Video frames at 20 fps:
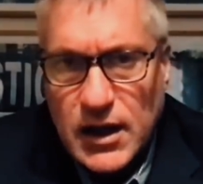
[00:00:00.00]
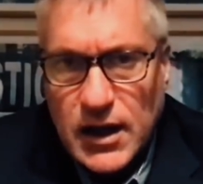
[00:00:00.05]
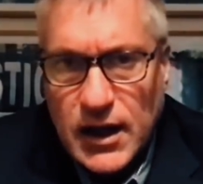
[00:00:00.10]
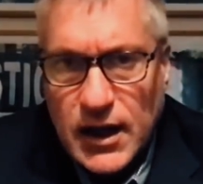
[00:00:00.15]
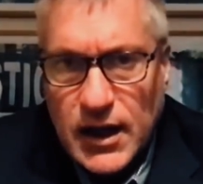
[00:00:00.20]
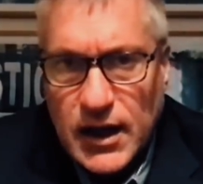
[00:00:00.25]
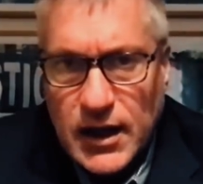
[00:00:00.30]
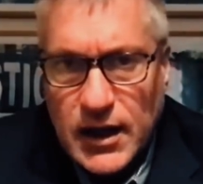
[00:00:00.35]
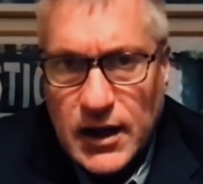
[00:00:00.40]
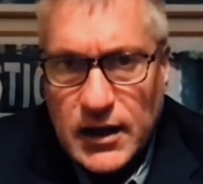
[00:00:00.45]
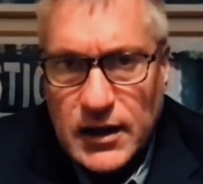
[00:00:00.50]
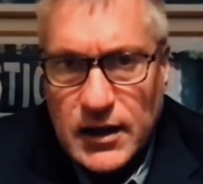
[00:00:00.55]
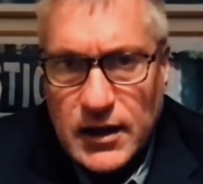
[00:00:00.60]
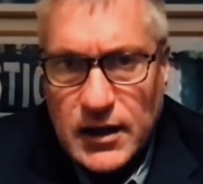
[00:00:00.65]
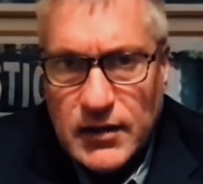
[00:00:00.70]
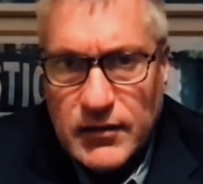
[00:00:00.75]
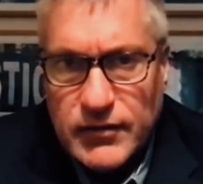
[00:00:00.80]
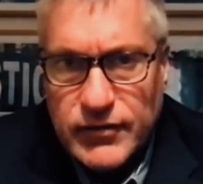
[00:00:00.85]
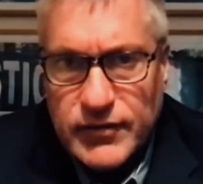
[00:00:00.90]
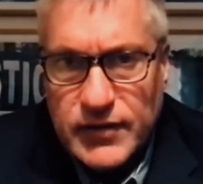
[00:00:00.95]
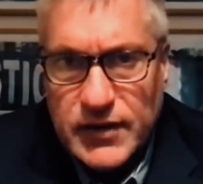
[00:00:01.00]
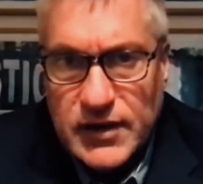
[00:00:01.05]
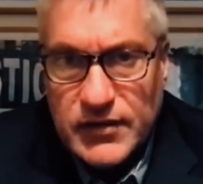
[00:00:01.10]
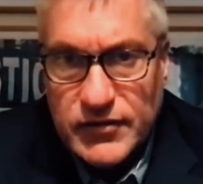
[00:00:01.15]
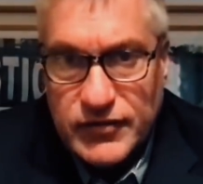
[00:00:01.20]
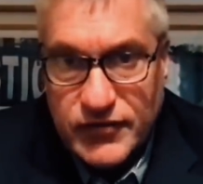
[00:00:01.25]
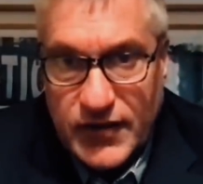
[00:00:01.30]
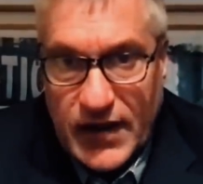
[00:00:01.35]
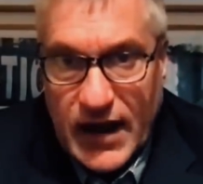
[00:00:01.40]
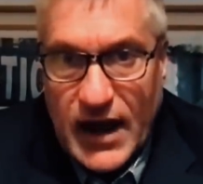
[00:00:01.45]
And he
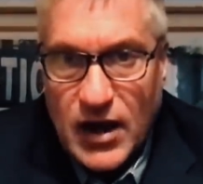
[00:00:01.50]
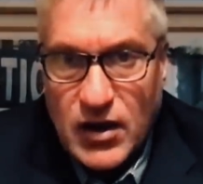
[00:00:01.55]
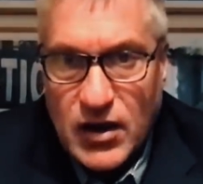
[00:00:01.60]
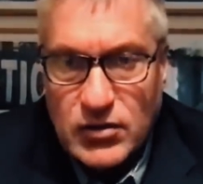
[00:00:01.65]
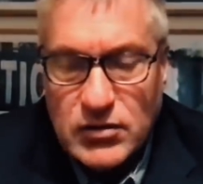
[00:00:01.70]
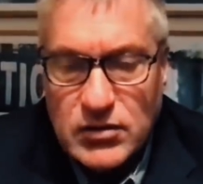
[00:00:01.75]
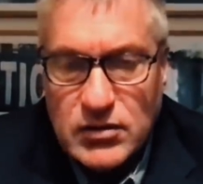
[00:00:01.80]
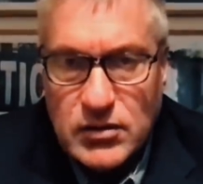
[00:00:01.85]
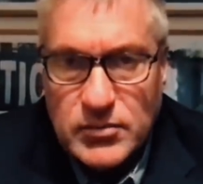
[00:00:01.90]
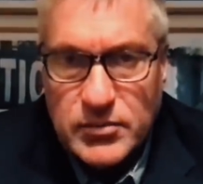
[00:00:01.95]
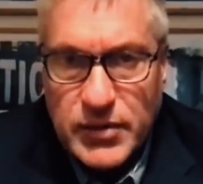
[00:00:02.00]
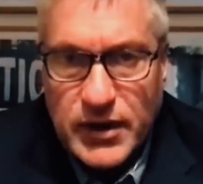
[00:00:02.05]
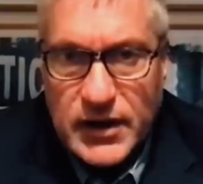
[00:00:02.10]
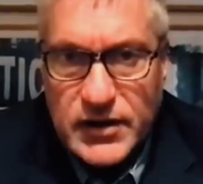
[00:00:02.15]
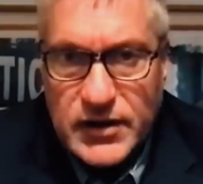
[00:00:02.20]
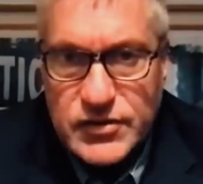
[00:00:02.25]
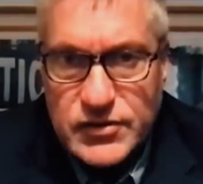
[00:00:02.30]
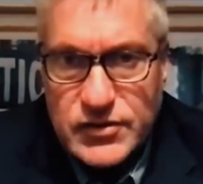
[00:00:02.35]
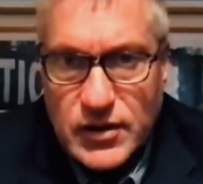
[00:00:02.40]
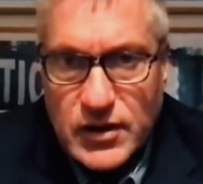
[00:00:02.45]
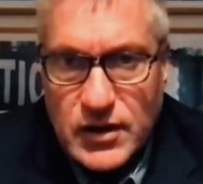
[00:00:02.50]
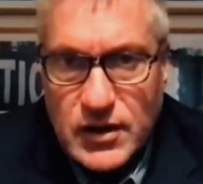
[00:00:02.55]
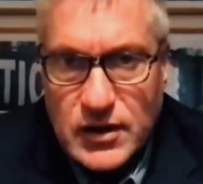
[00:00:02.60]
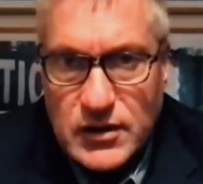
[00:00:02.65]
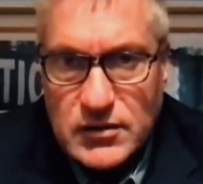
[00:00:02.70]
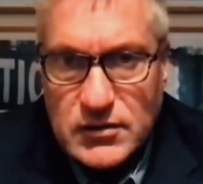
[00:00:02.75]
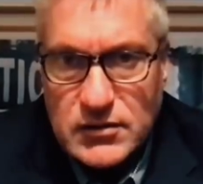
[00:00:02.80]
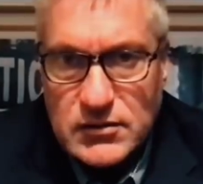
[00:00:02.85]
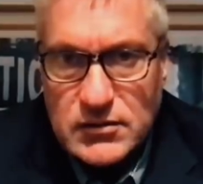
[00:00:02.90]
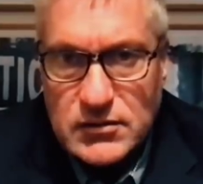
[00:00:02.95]
found, based
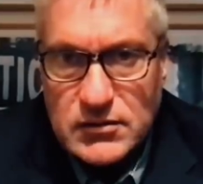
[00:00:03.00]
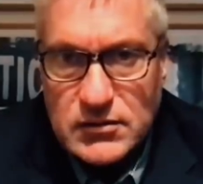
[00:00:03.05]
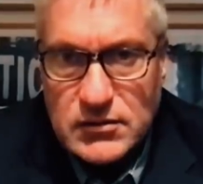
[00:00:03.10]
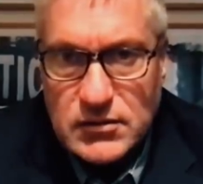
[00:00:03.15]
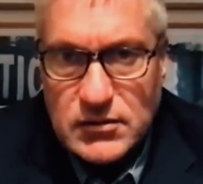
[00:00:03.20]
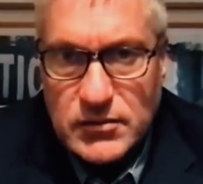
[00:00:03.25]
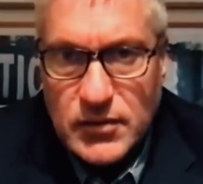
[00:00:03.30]
on